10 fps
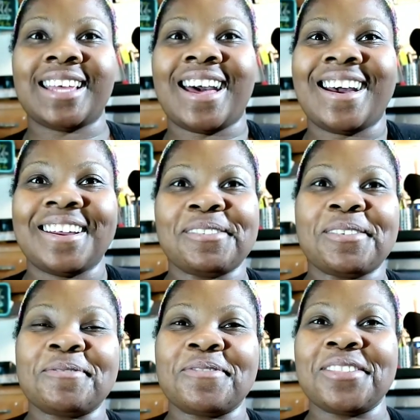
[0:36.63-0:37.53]
side
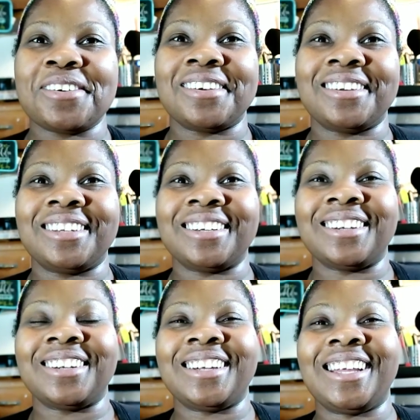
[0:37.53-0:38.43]
of the
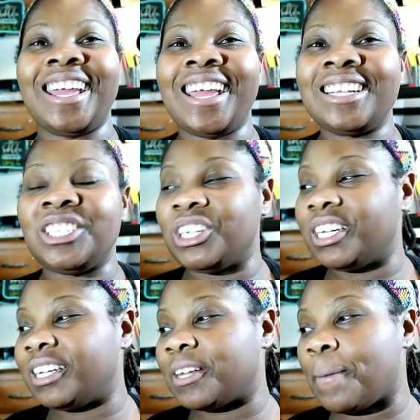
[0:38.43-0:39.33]

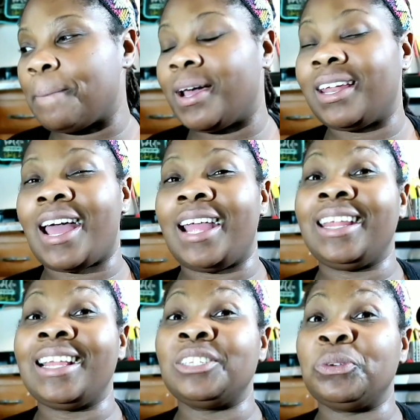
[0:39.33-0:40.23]
kitchen, but I
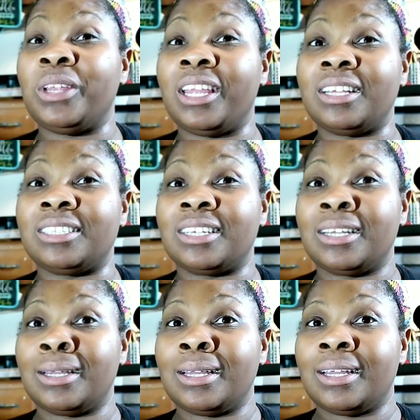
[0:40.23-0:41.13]
need to get
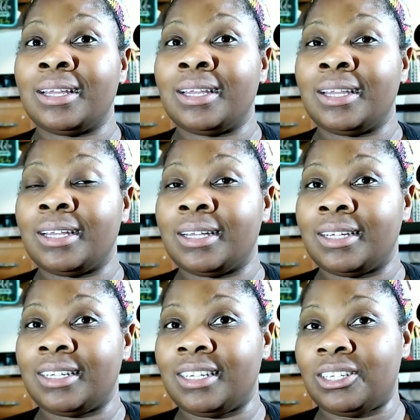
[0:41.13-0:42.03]

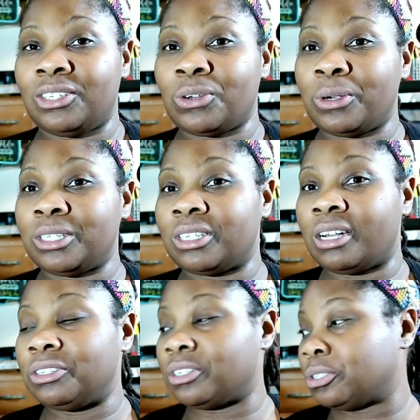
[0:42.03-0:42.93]
the storage
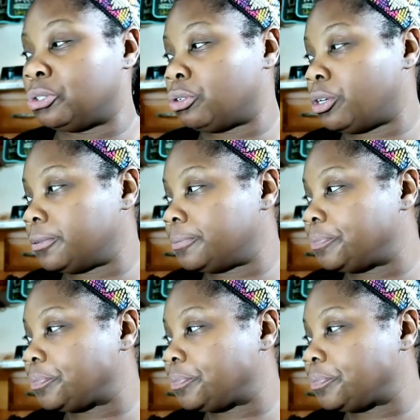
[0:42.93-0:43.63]
under control